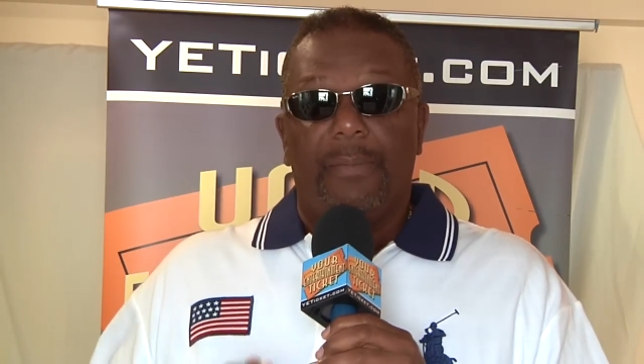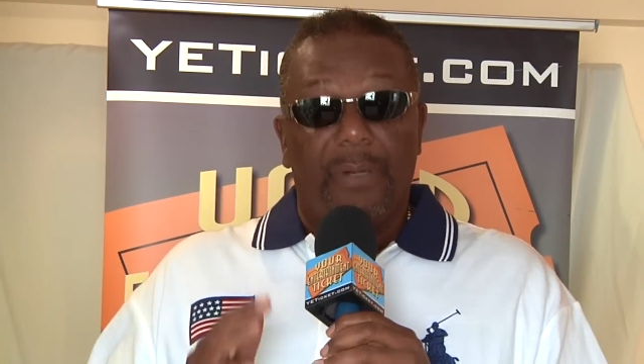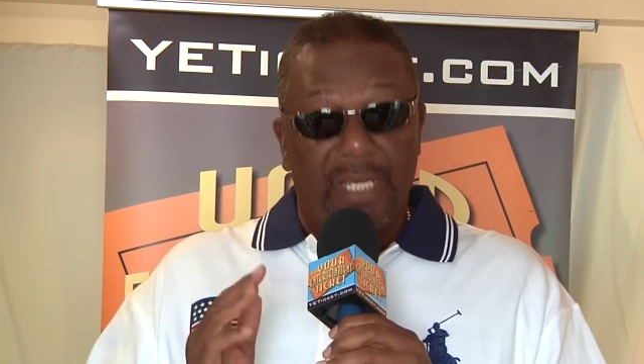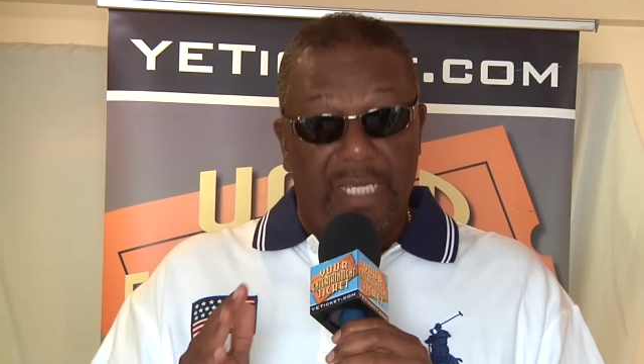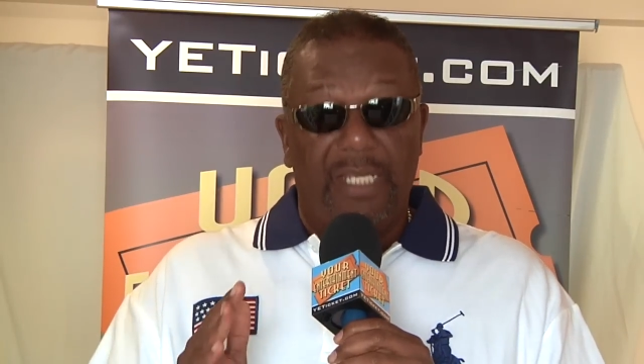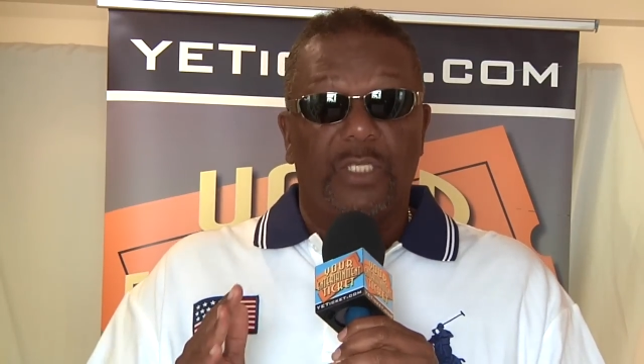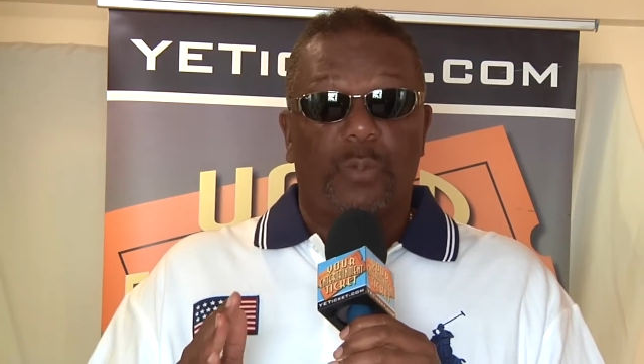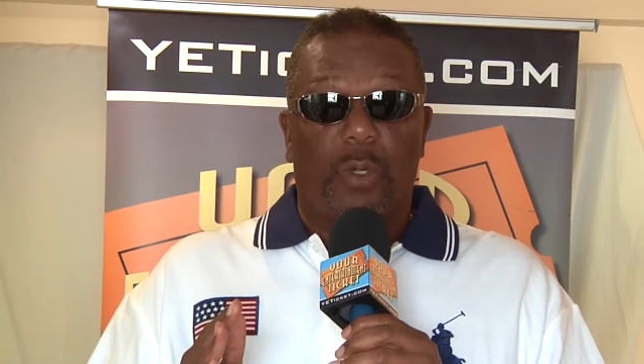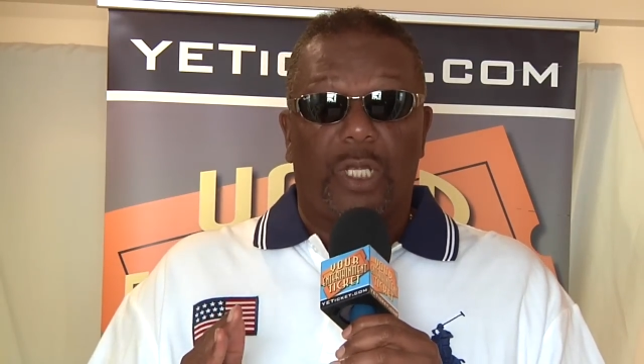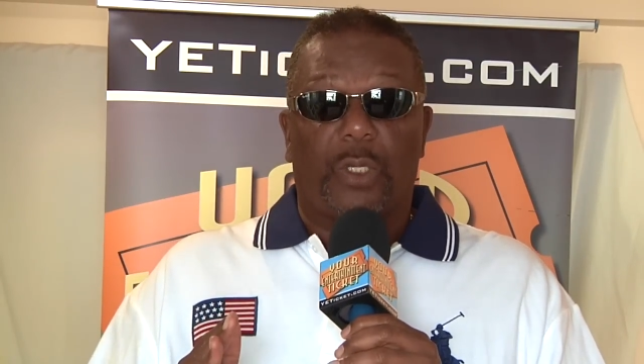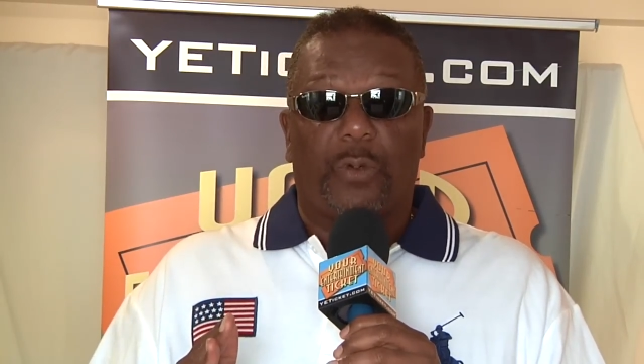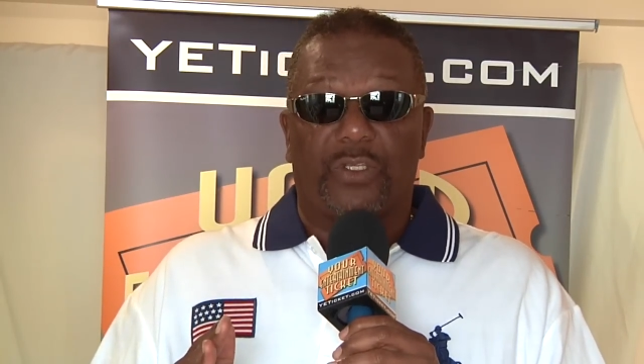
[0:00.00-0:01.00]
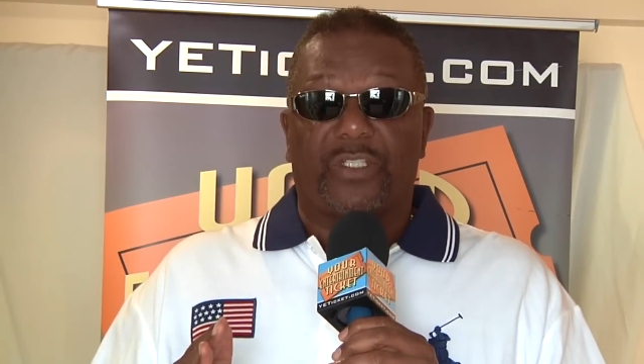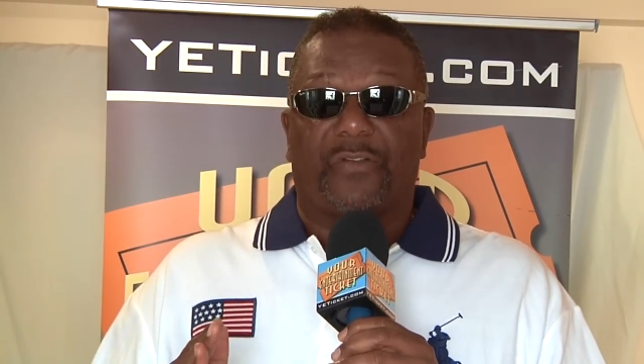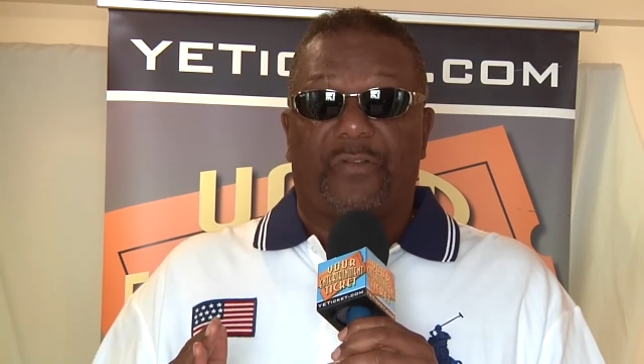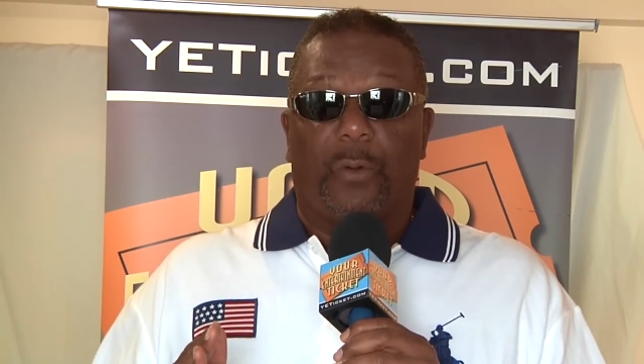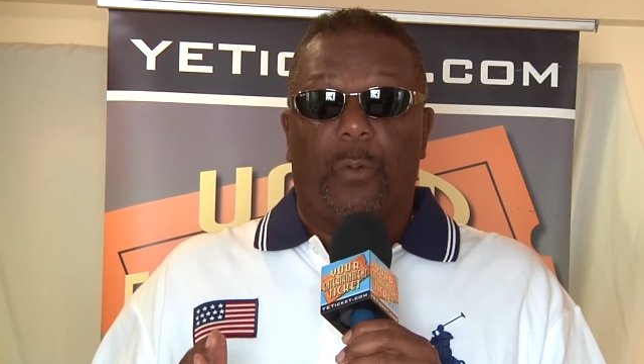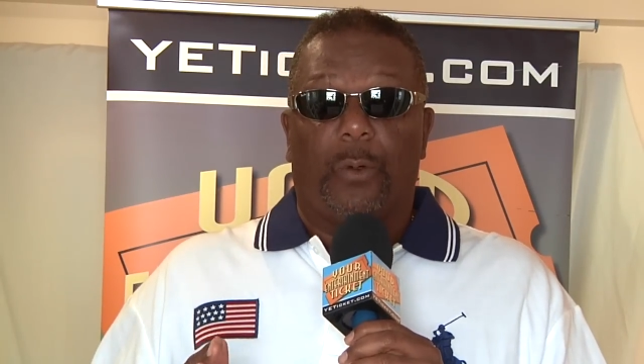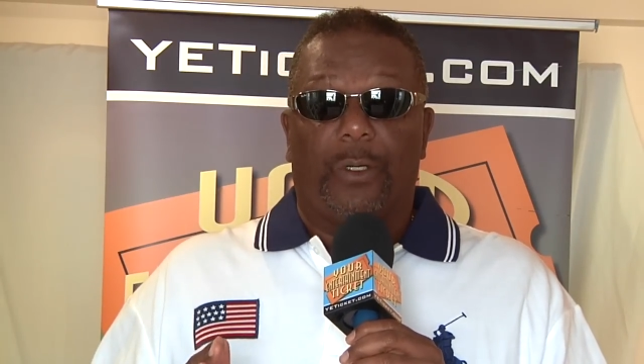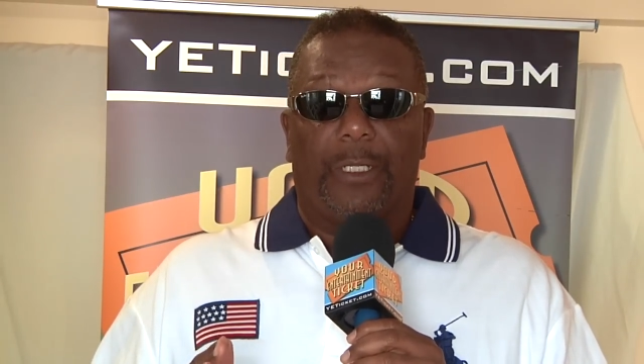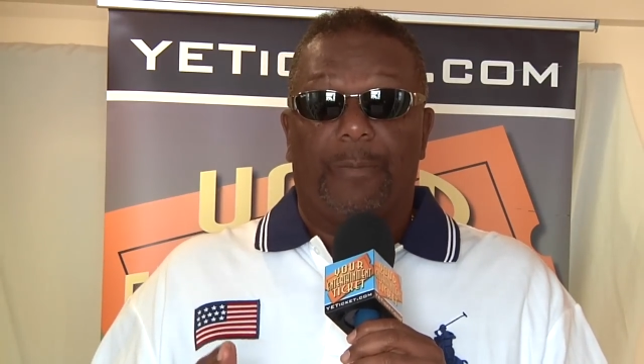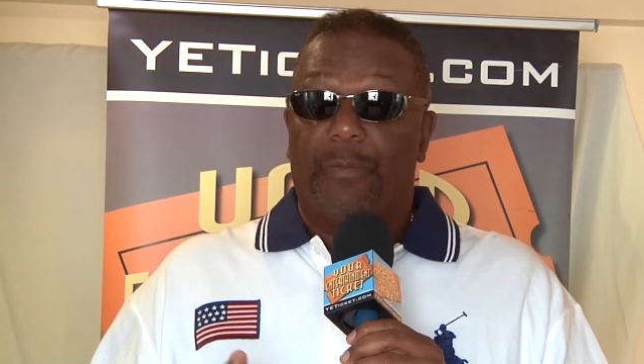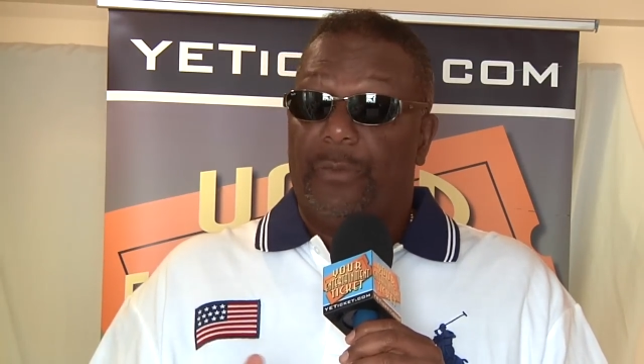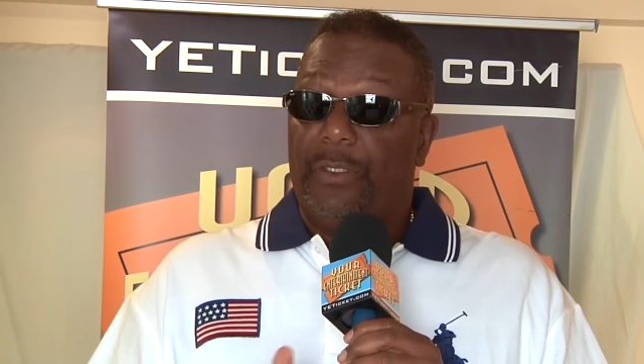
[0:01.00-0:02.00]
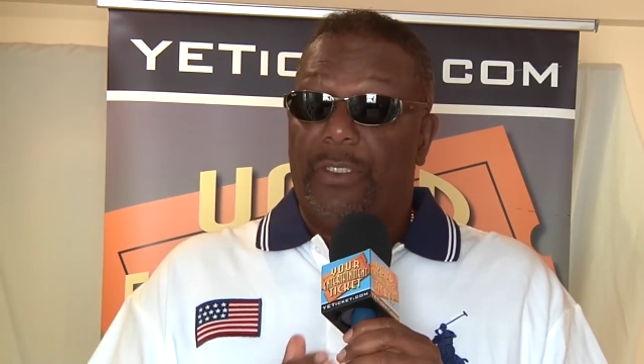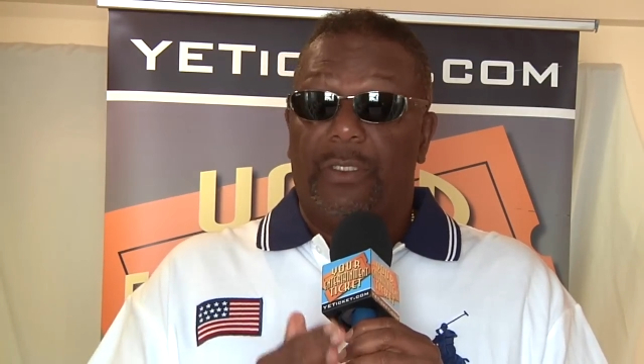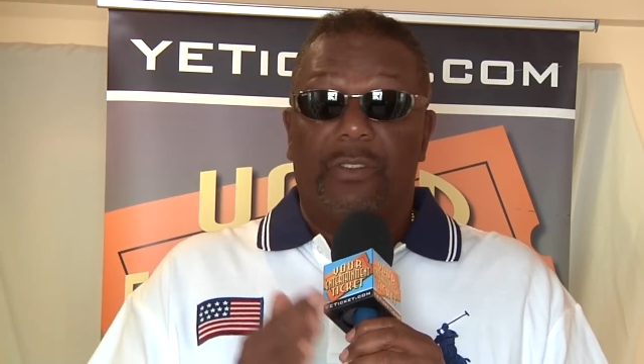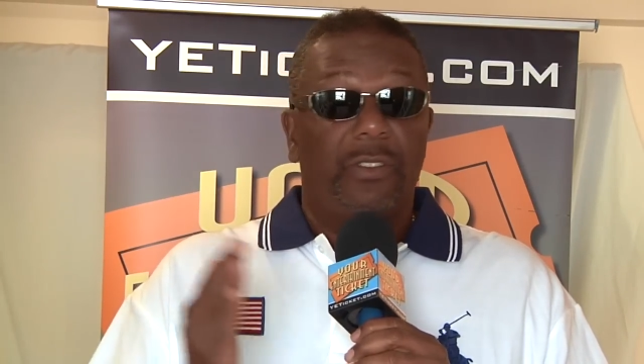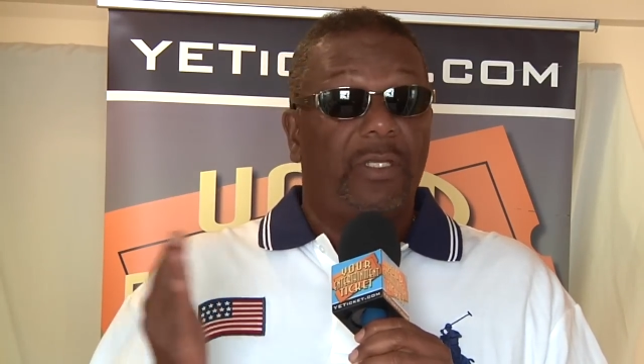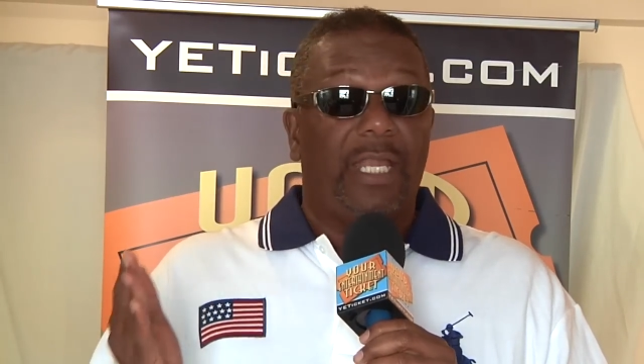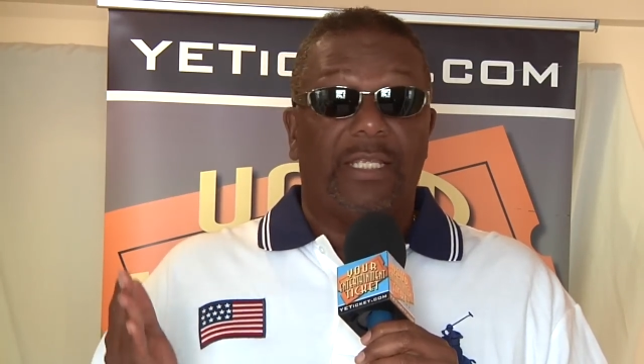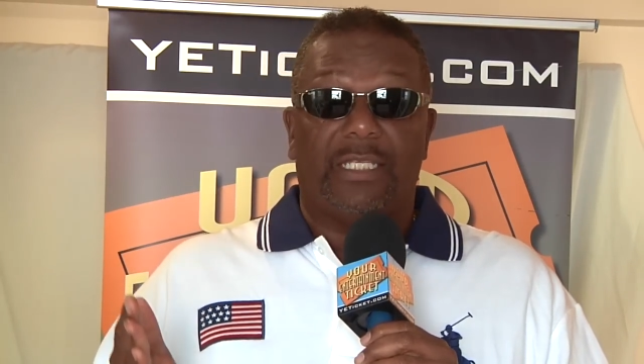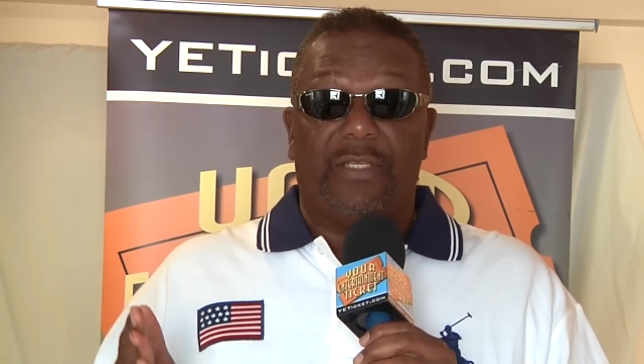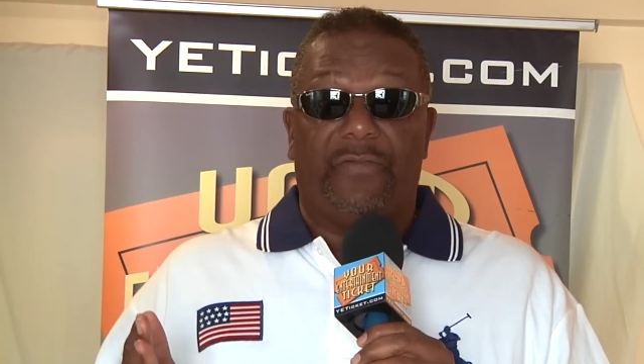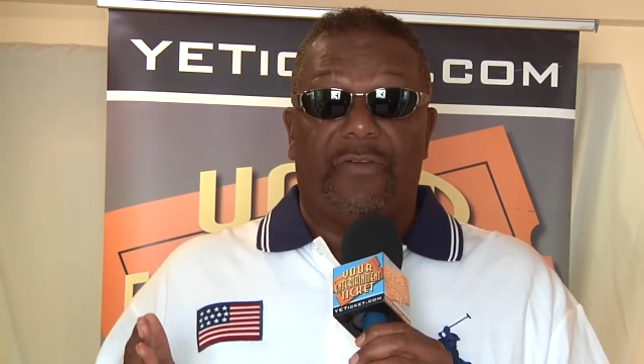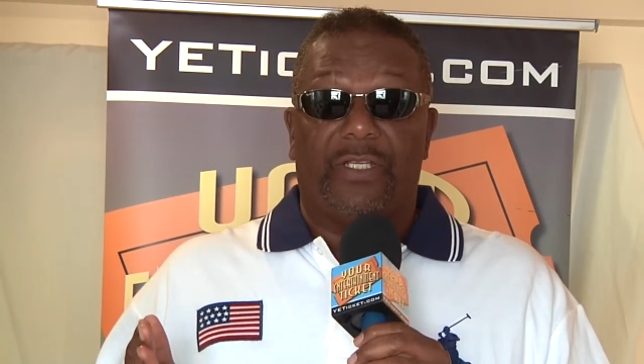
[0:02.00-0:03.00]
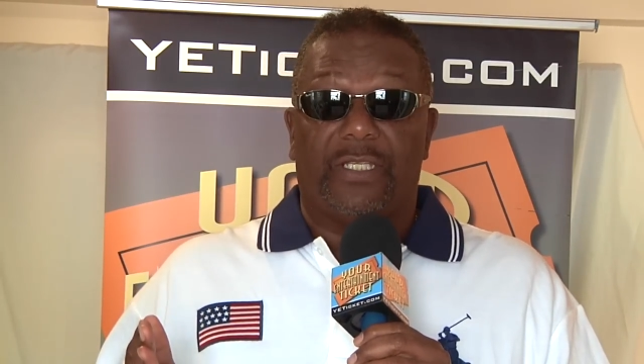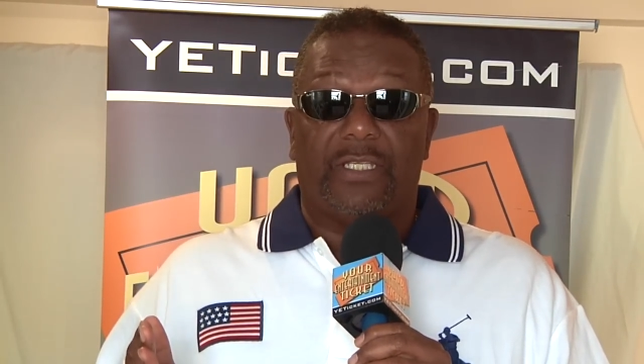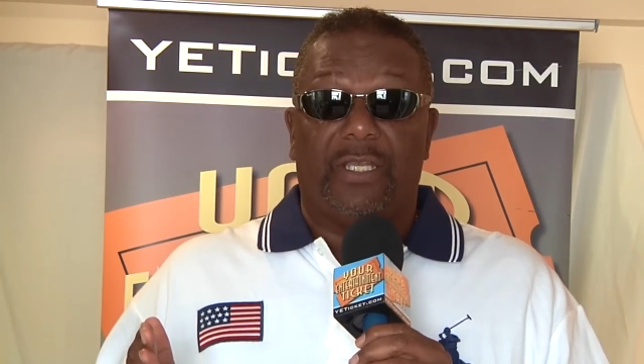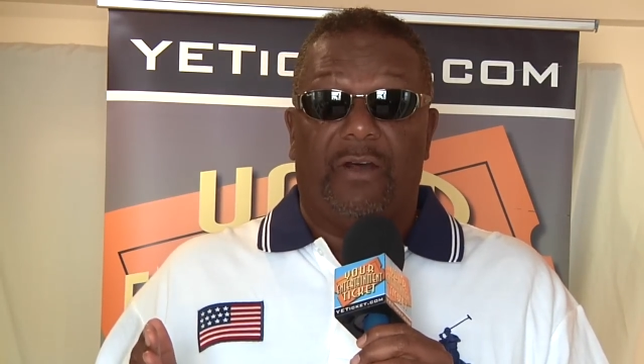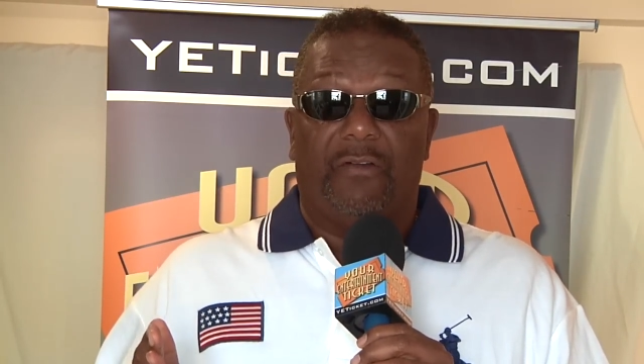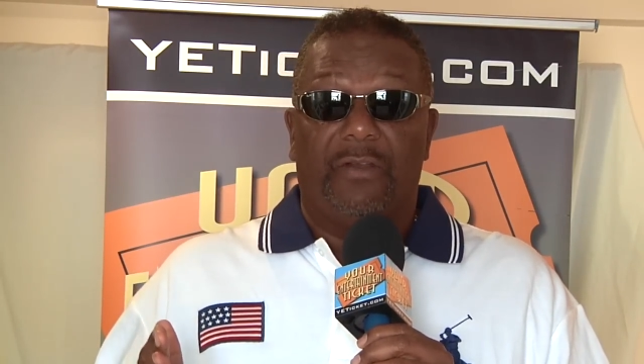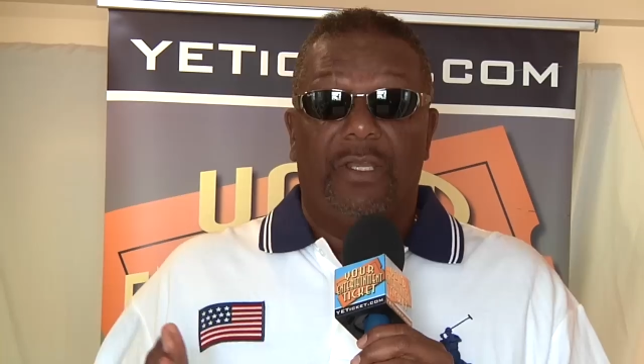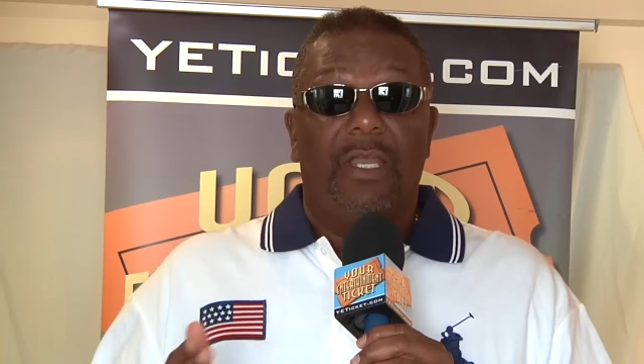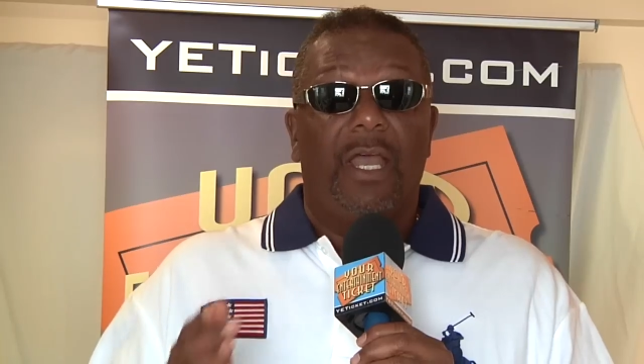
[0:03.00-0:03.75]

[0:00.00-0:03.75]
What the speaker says: But it is what Christopher wanted. You got to see for yourself.